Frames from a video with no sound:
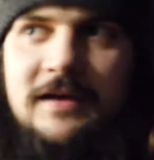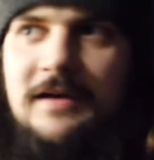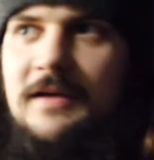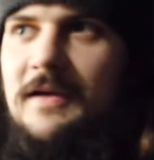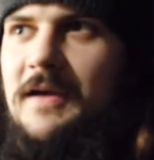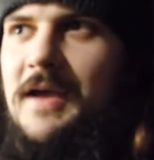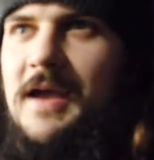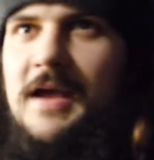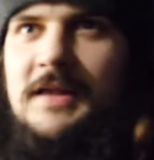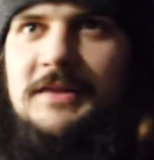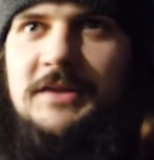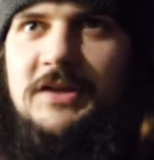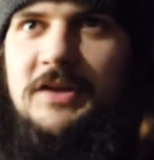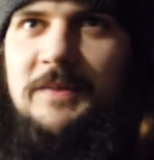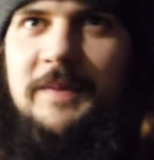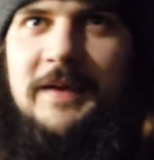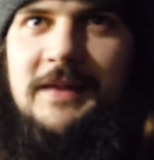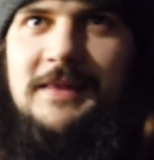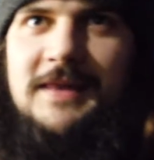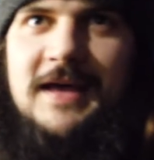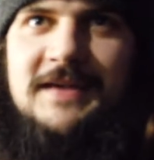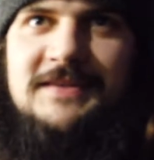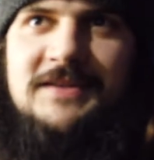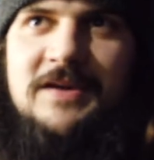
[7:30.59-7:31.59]
A little
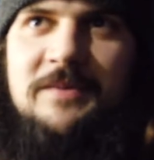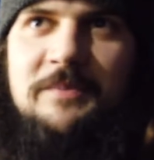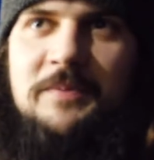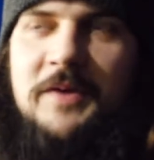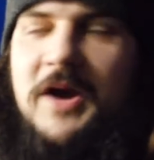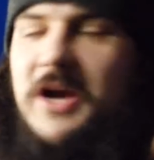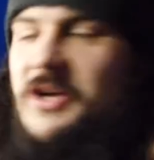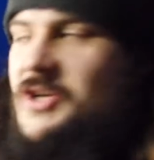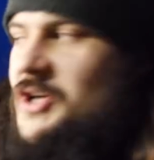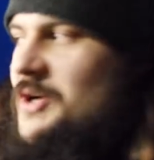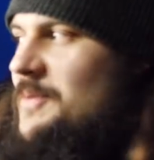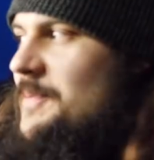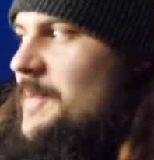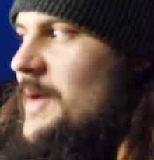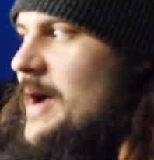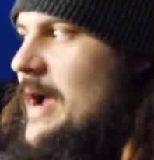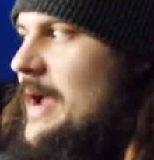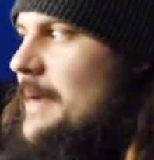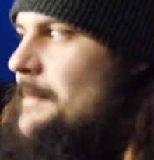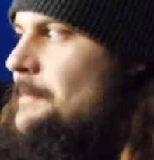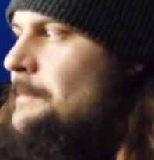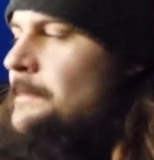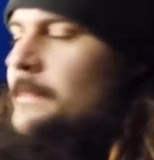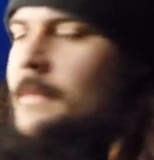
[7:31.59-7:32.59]
bit less compression,
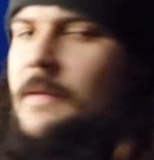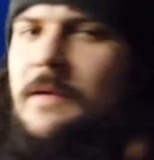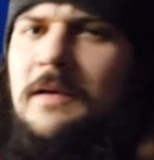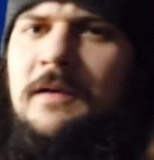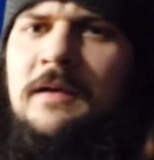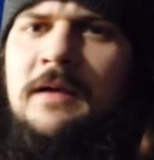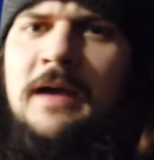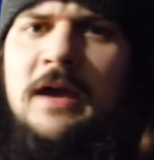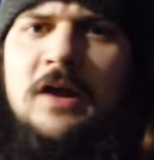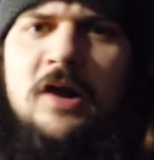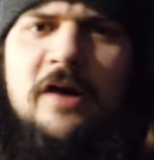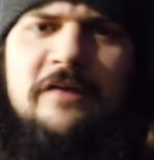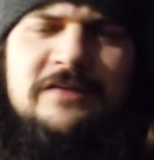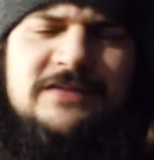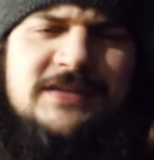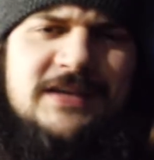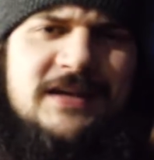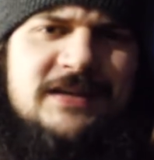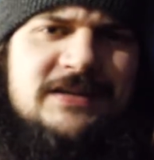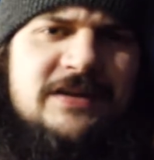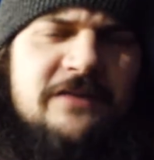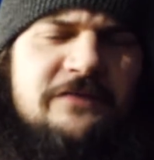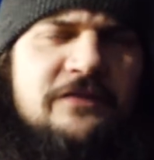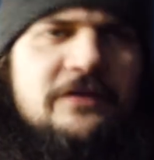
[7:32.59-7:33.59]
but and
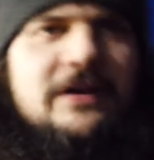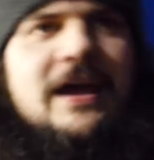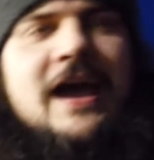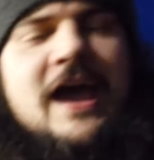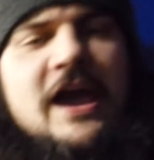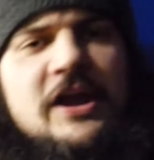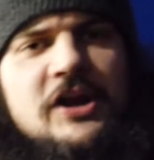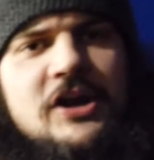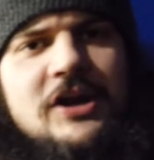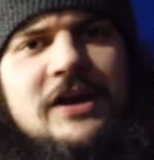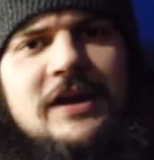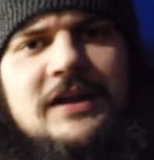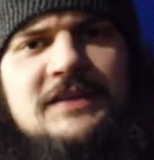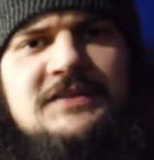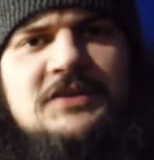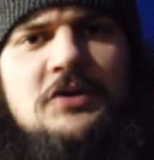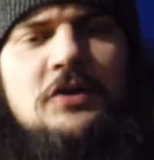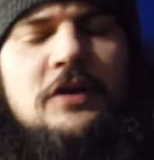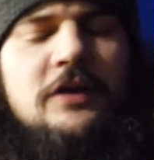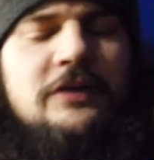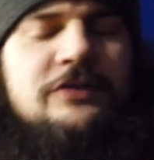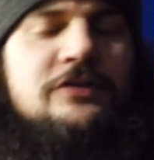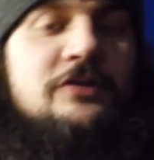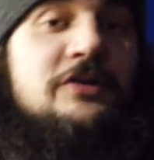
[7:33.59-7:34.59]
obviously a different header, and it's
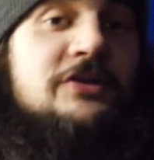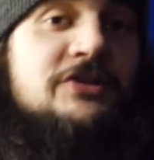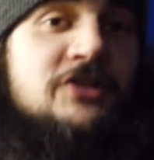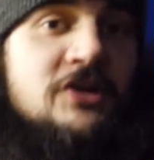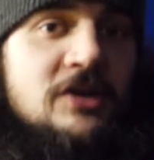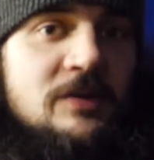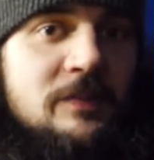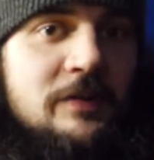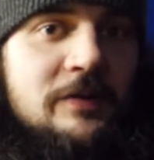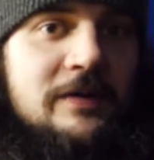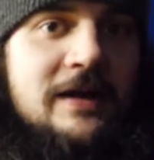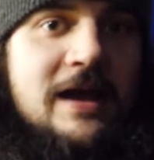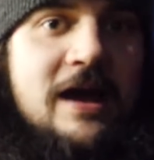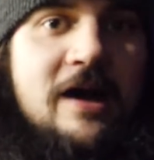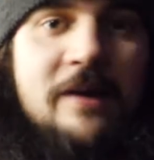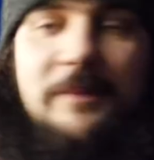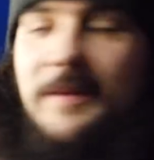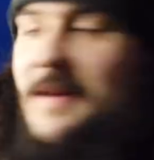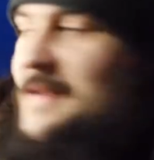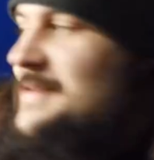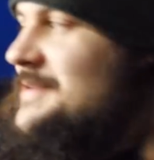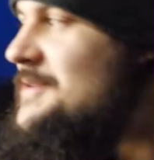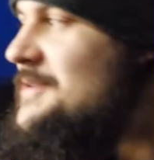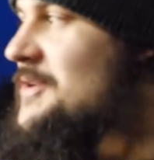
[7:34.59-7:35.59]
going through a turbo now,
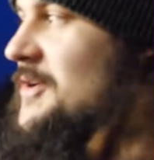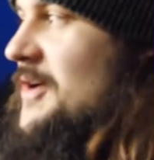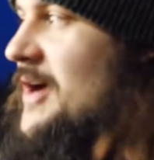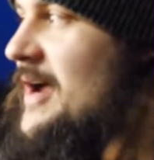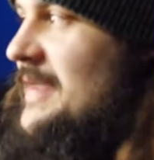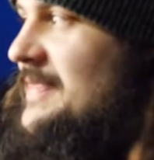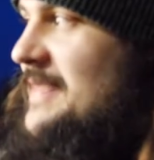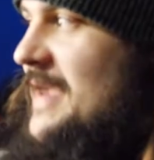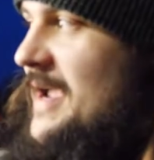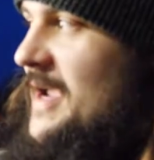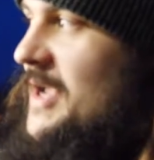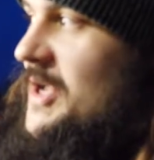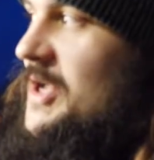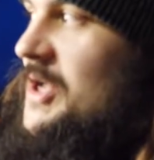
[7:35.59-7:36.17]
but it's still got that